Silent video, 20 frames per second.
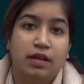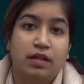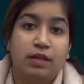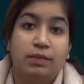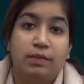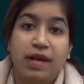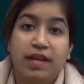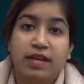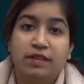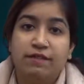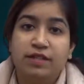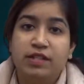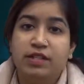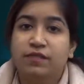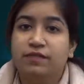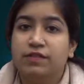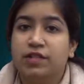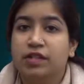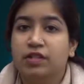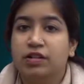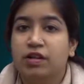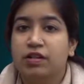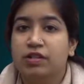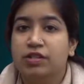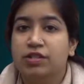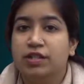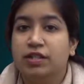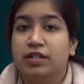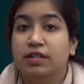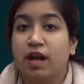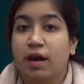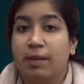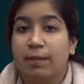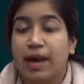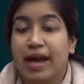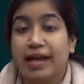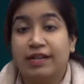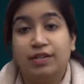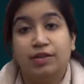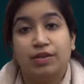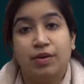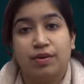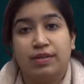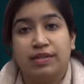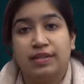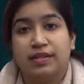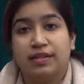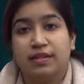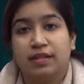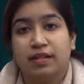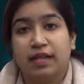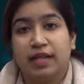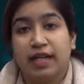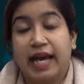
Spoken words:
The benefits of technology come at a cost,